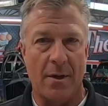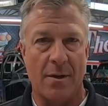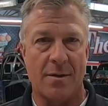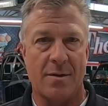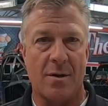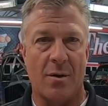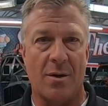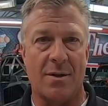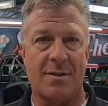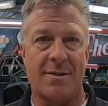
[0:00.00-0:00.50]

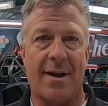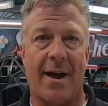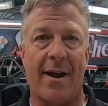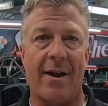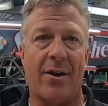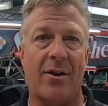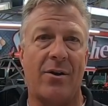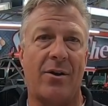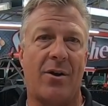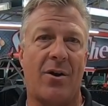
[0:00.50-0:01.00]
So it's
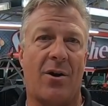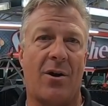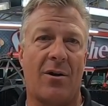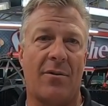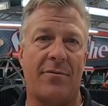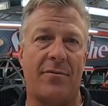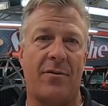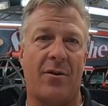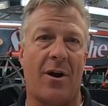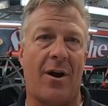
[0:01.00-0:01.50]
not a good
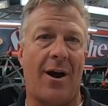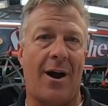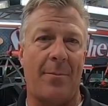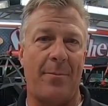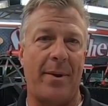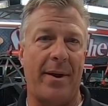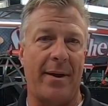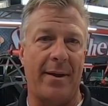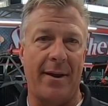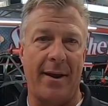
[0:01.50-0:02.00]
car for
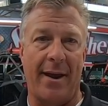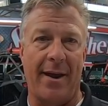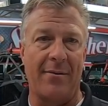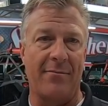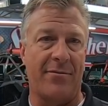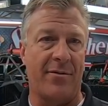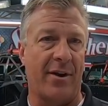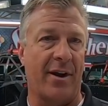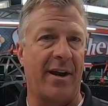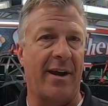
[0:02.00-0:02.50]
hop in
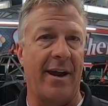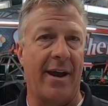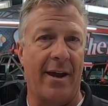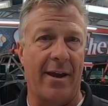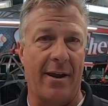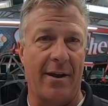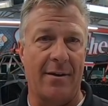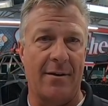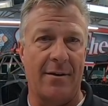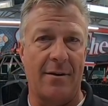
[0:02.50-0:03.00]
and
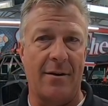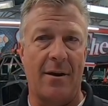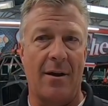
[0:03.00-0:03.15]
forget it.